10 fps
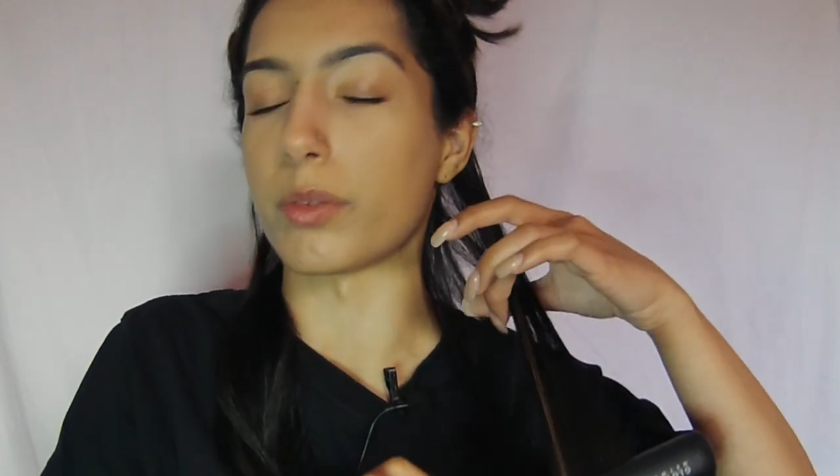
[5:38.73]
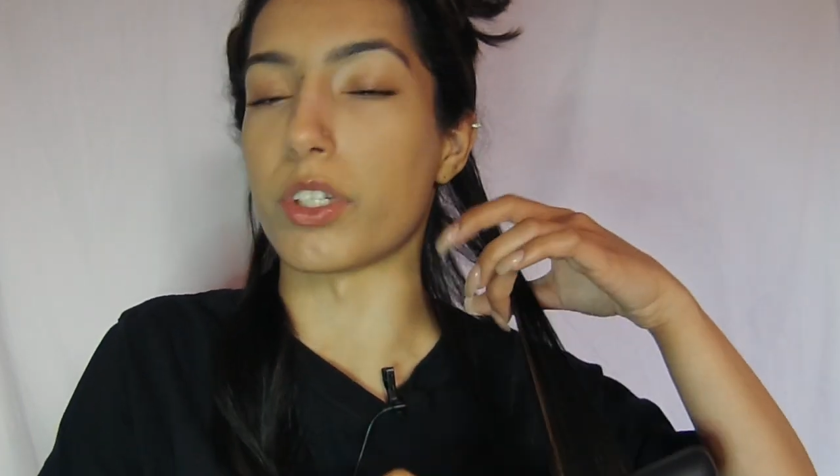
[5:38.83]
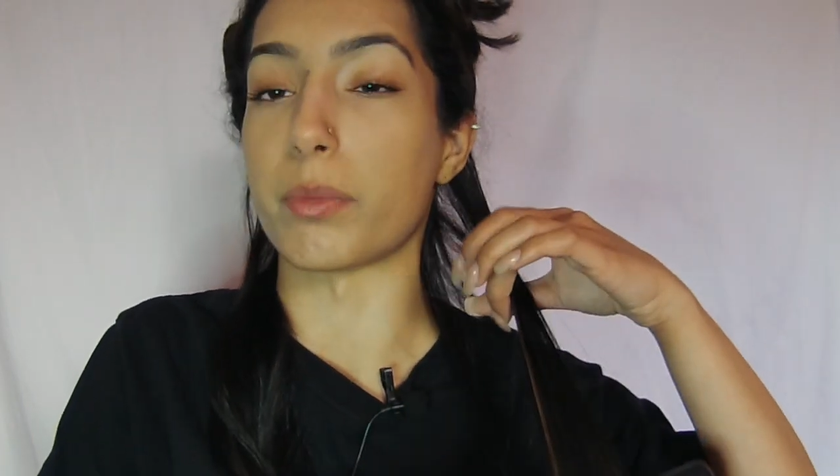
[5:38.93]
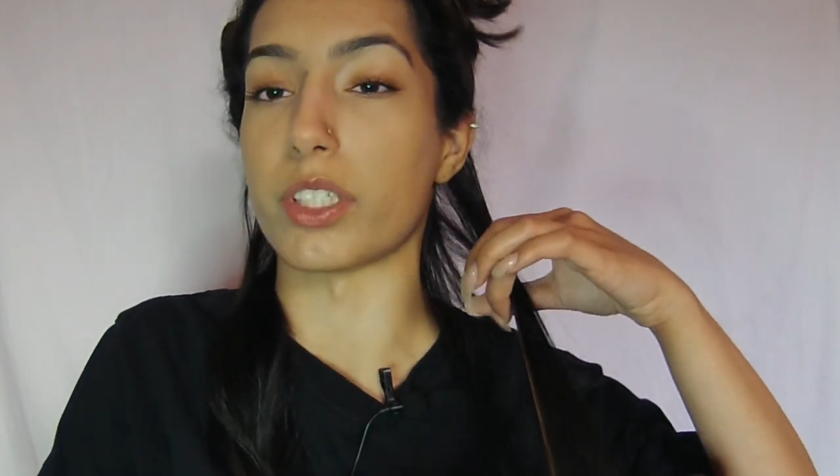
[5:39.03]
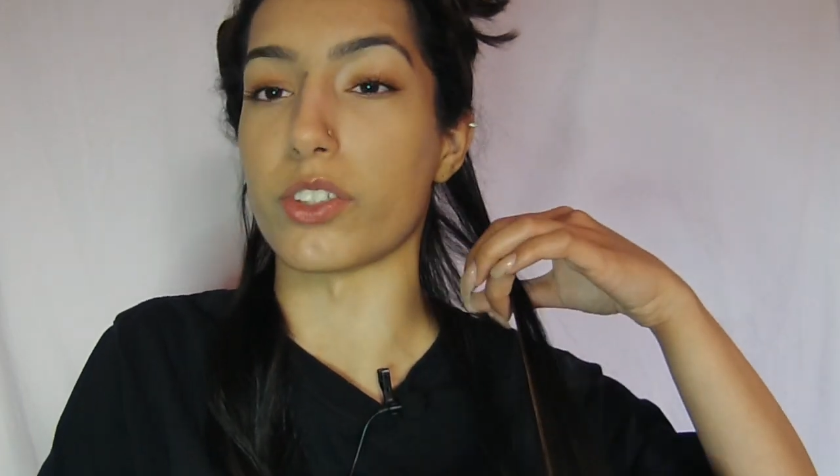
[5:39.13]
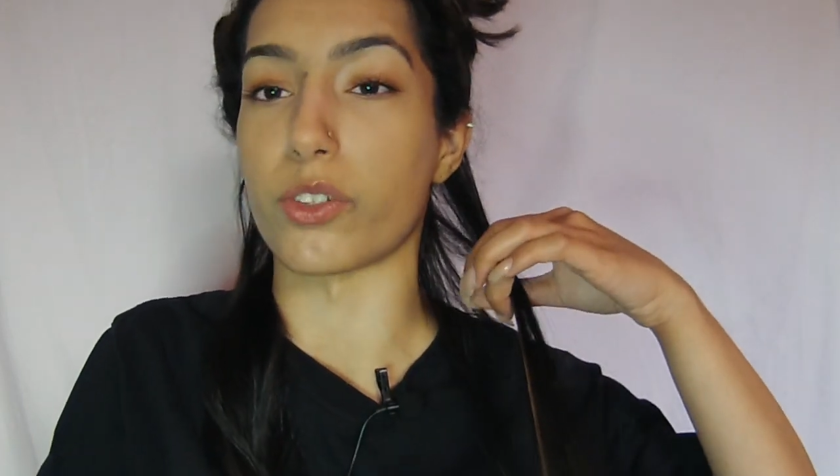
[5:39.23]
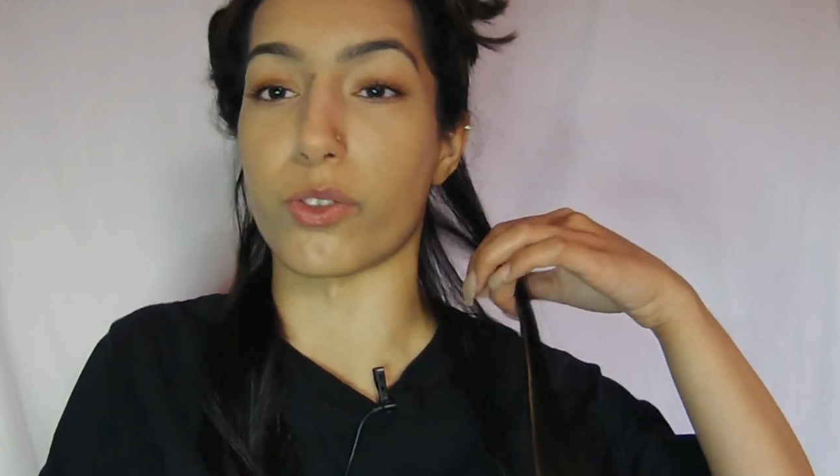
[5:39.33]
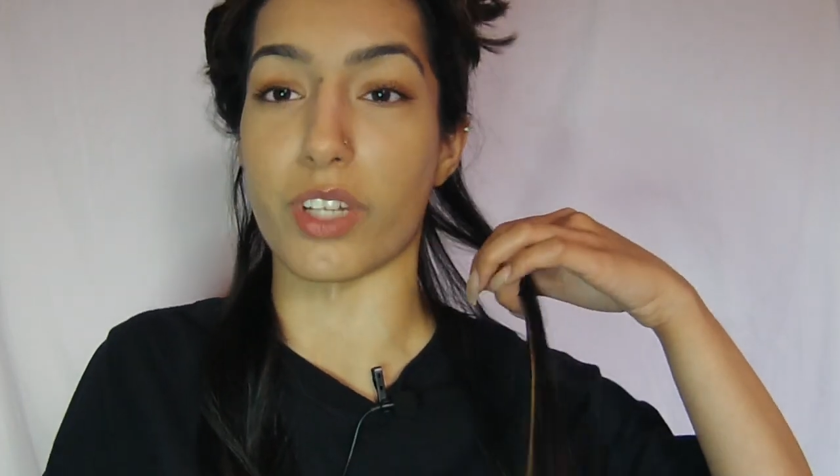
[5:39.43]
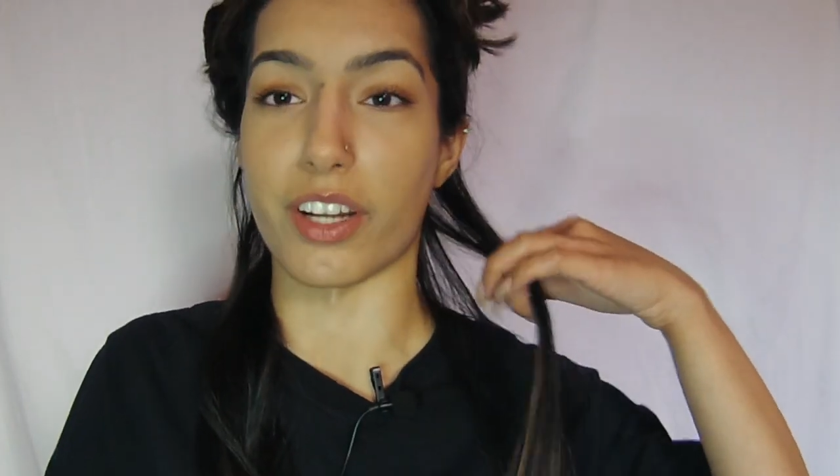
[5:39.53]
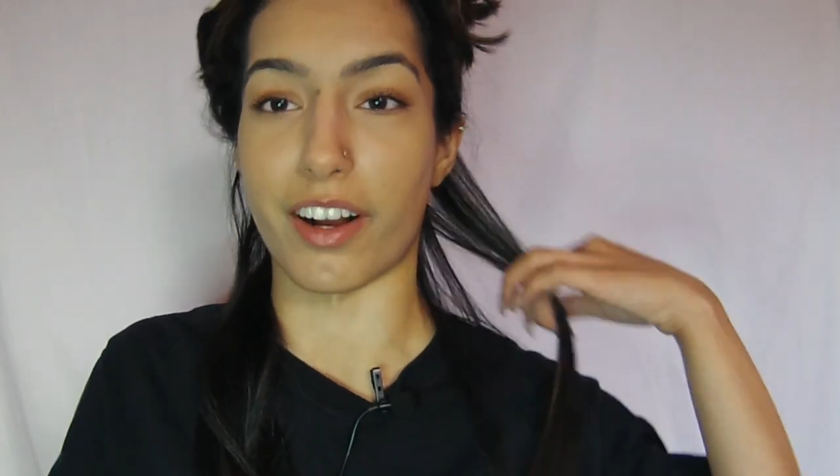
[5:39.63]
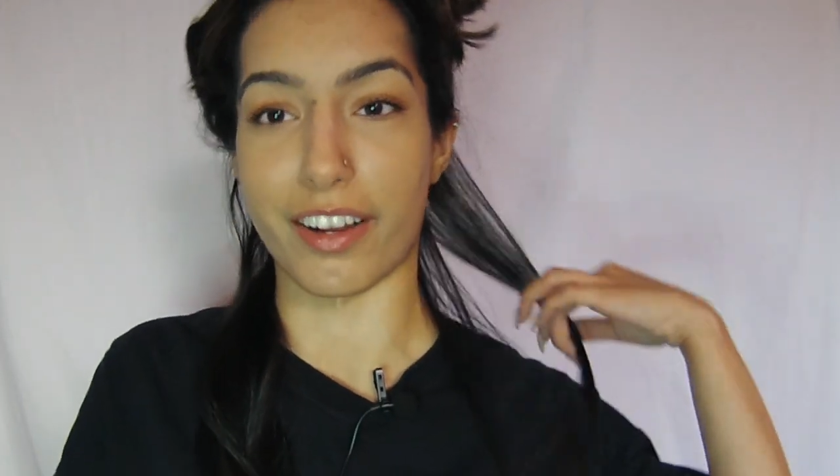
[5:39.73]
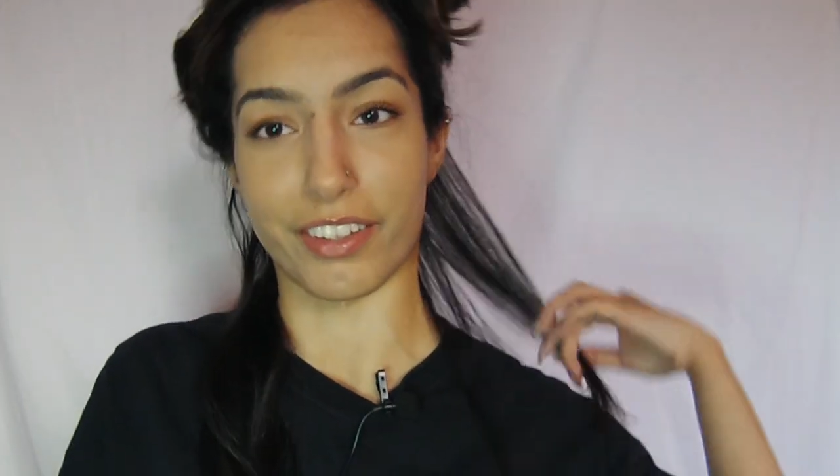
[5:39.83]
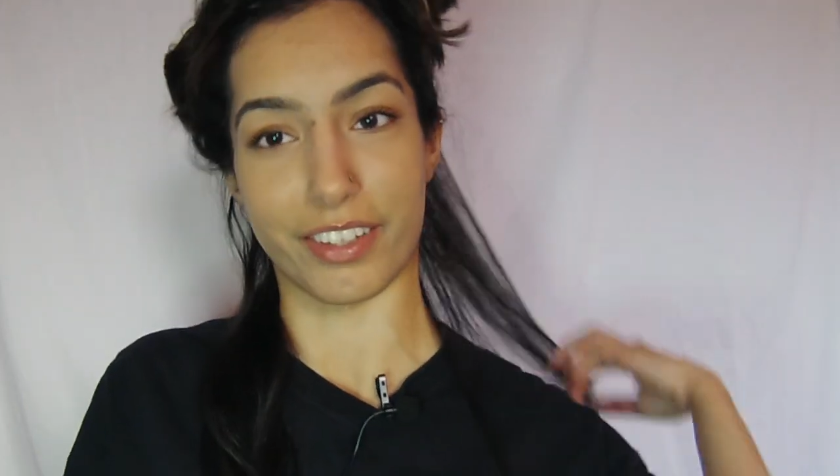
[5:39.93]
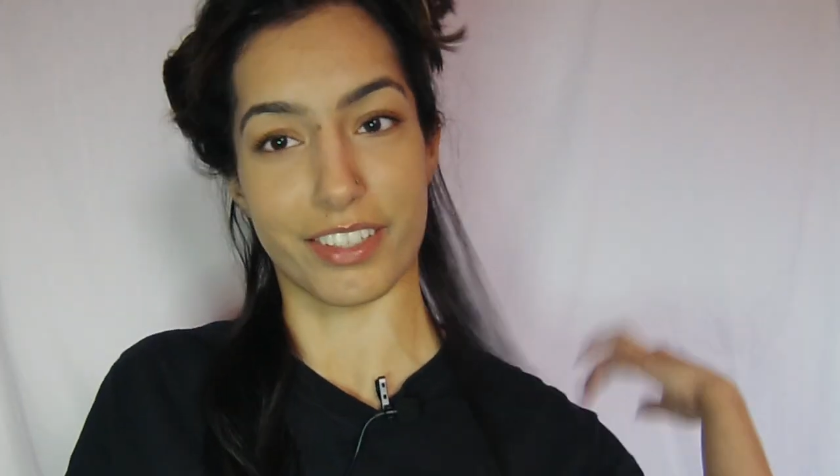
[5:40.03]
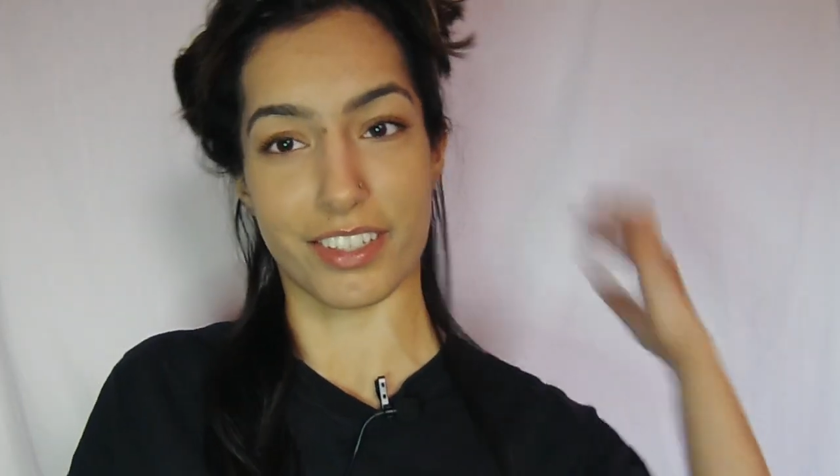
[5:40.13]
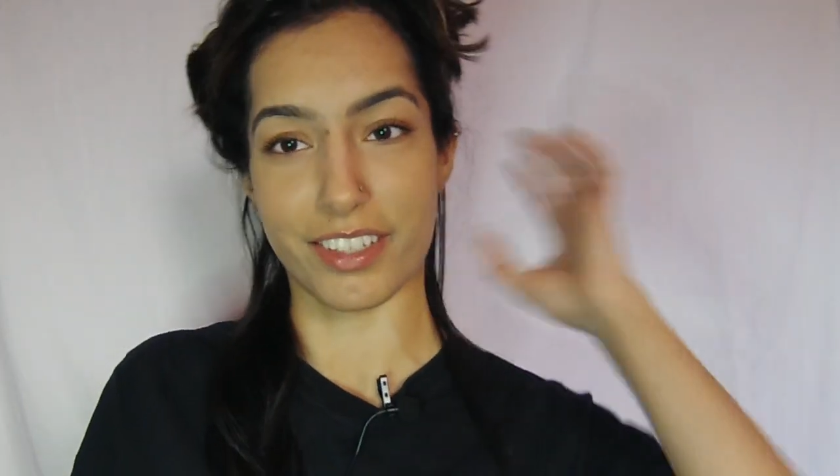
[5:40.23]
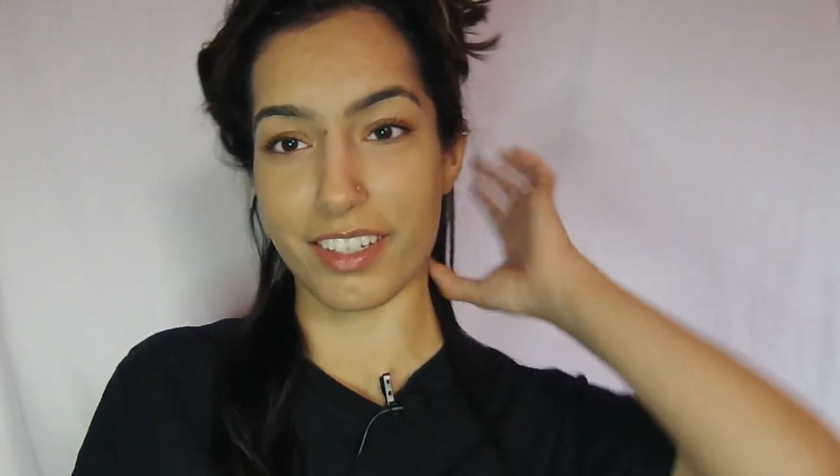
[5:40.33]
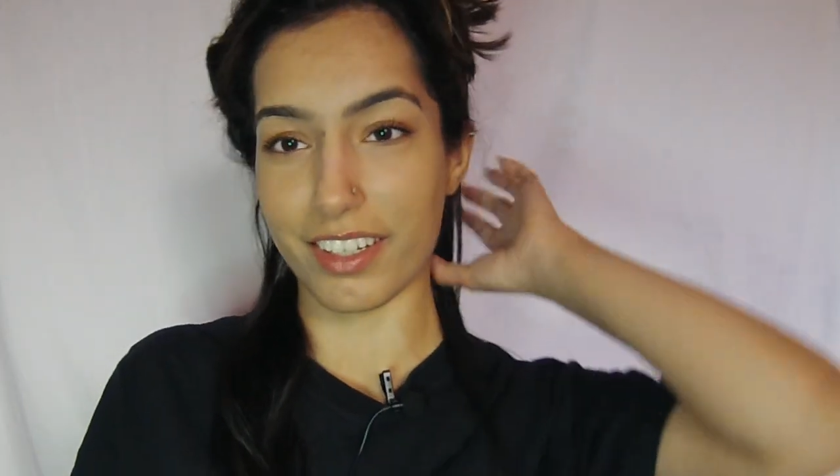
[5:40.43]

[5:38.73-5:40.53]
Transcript: I mean you don't need a highlight.